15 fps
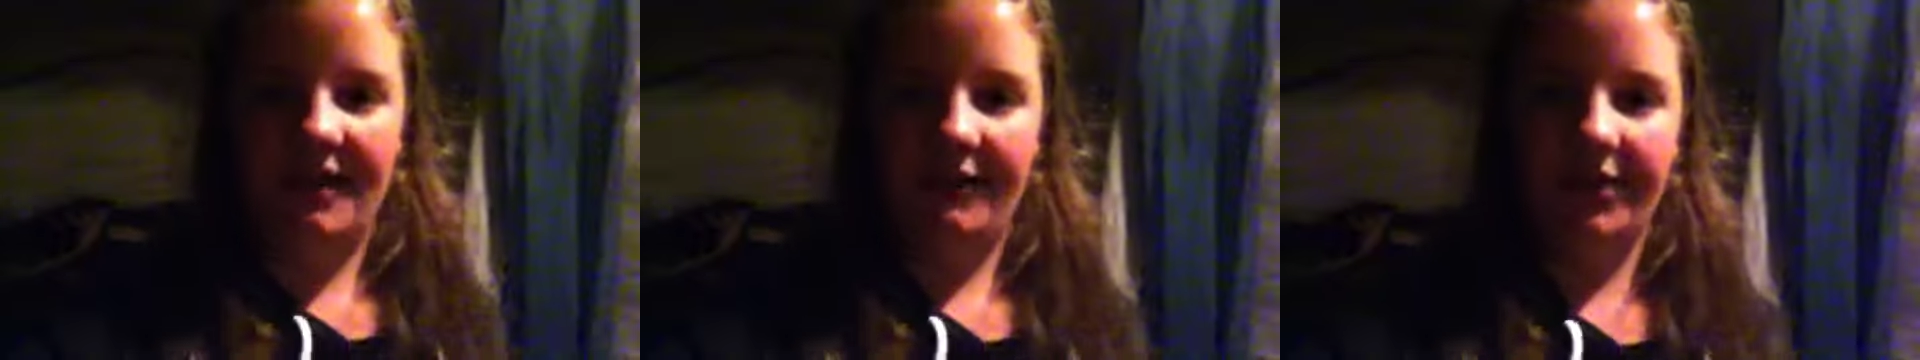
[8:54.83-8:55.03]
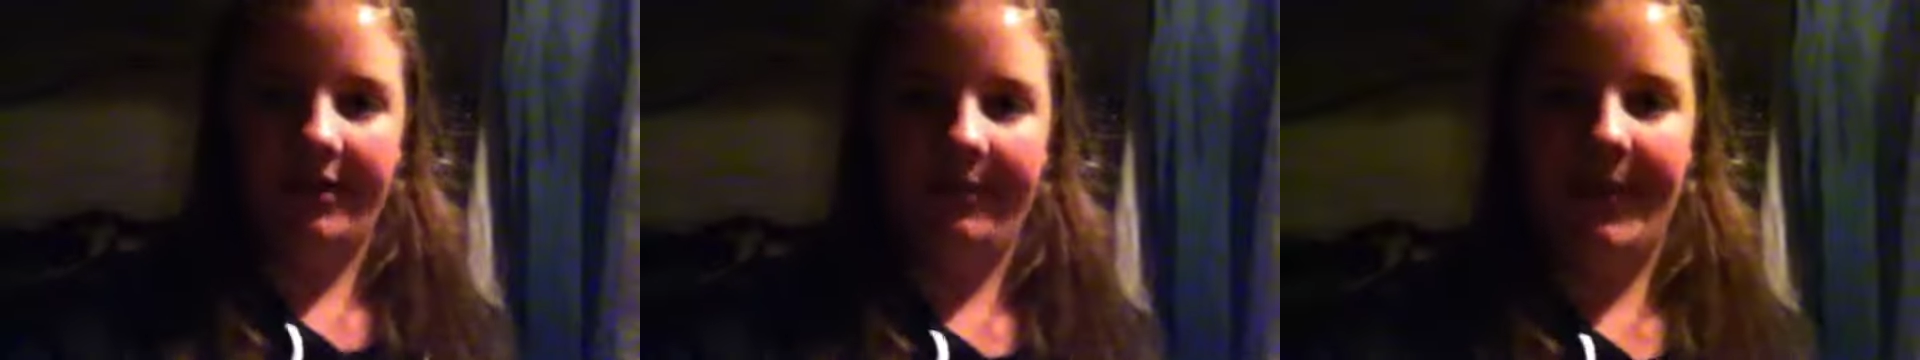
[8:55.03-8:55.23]
yeah, I
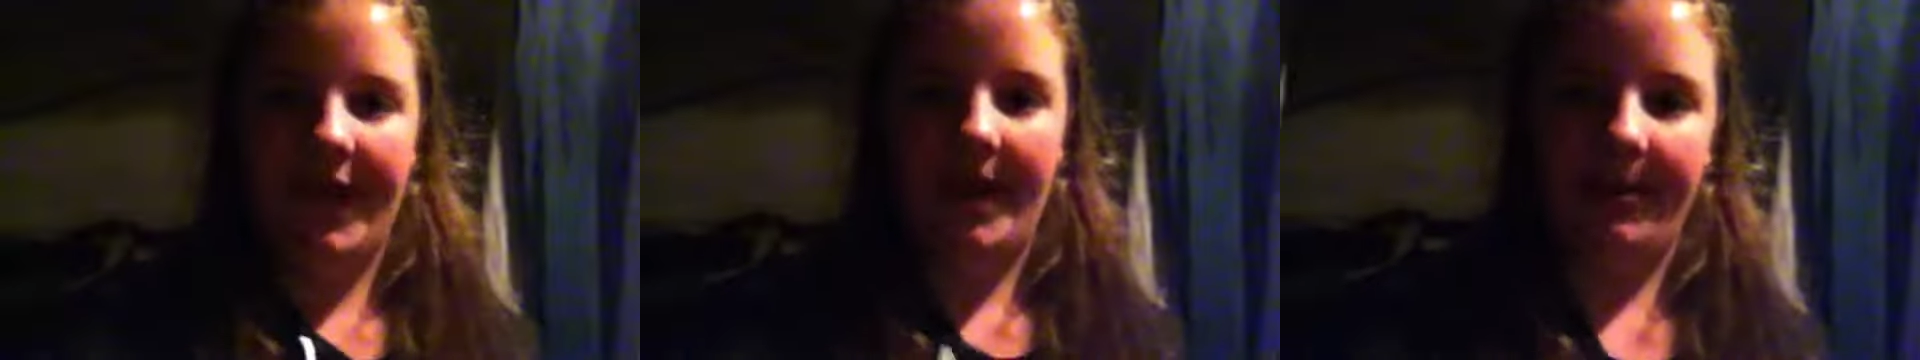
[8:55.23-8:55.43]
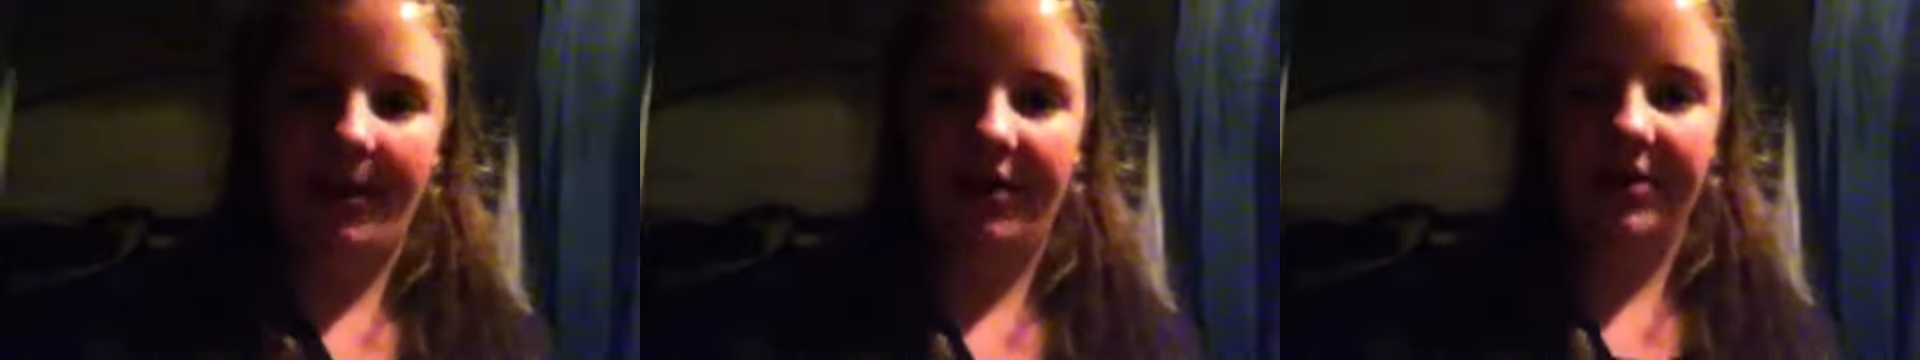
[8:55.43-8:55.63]
forgot my
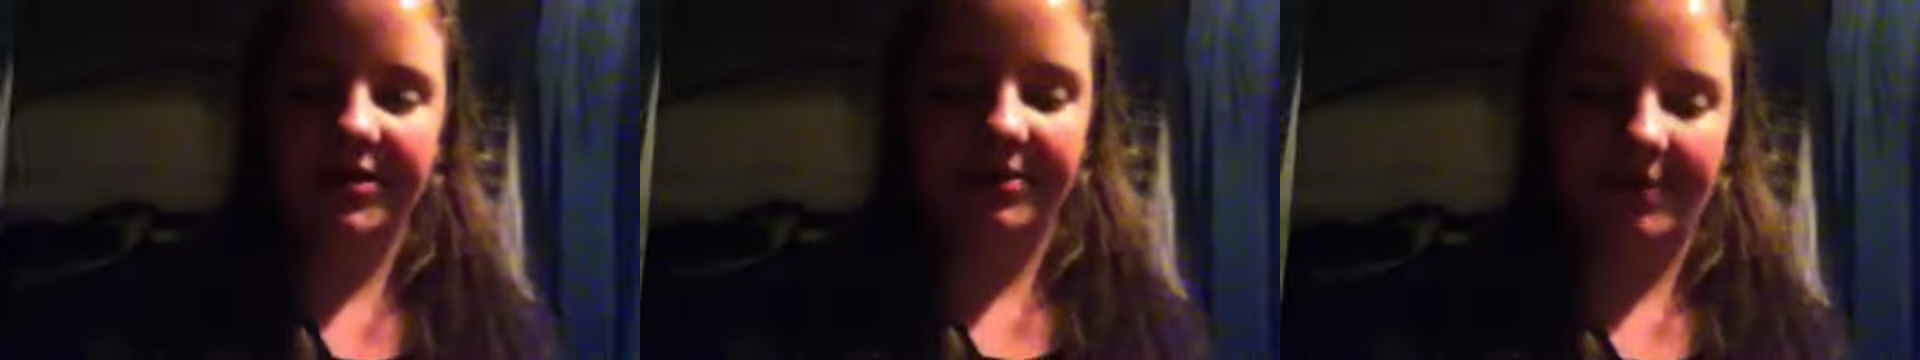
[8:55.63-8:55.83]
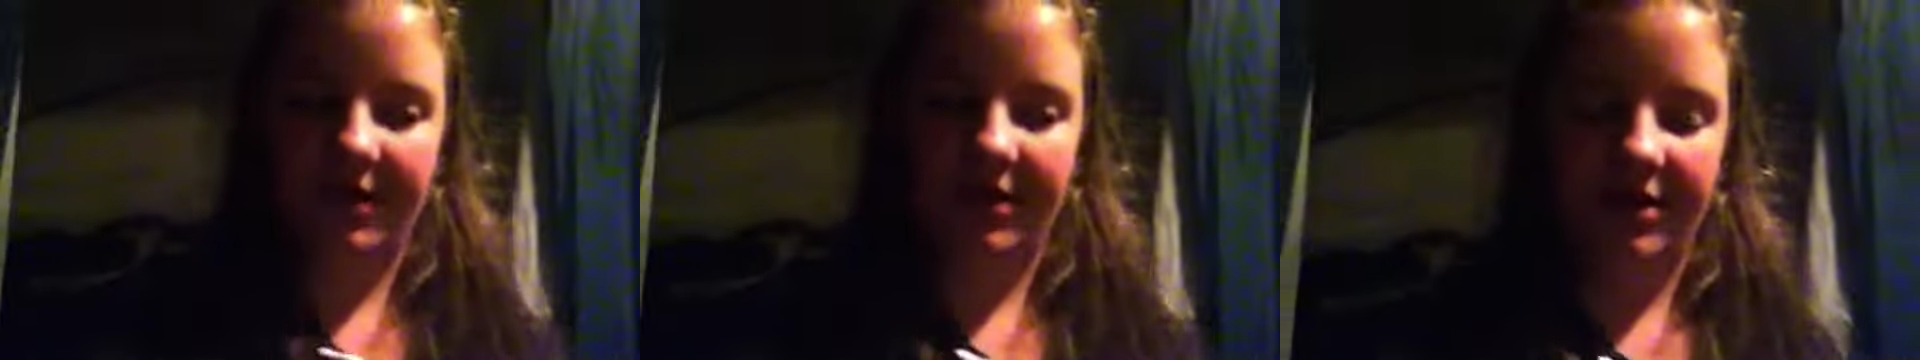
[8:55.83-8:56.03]
iPod,
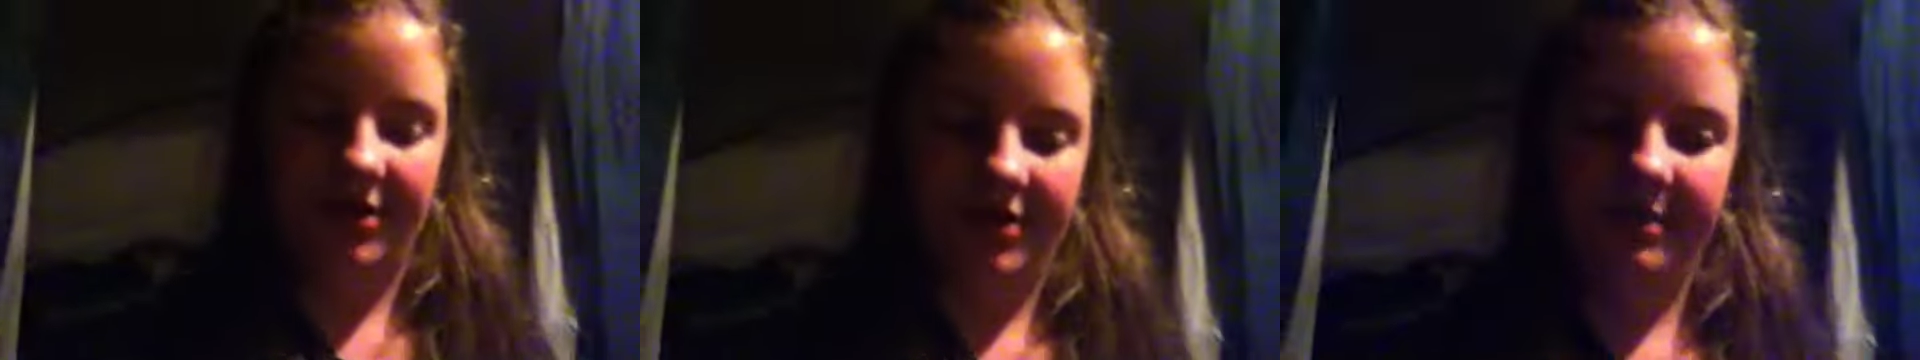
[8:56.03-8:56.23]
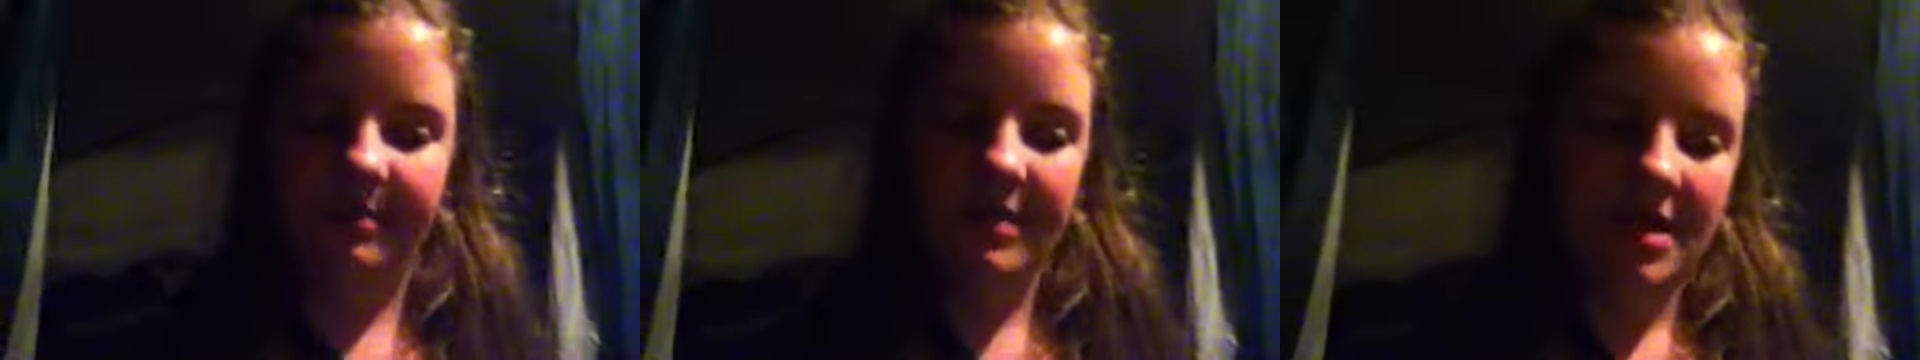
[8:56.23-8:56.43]
so I
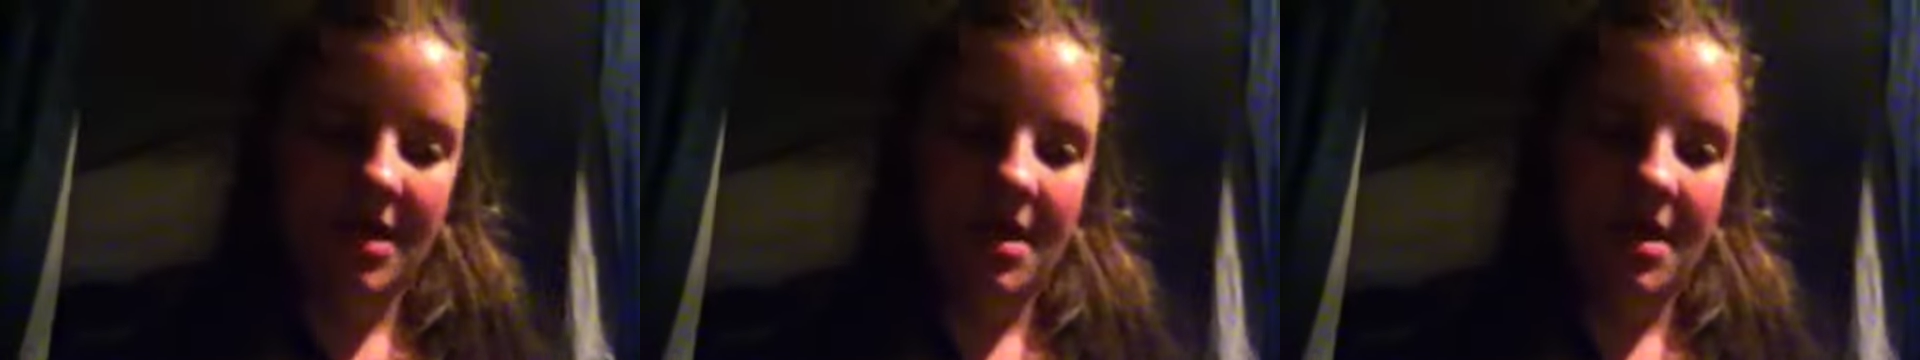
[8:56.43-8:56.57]
couldn't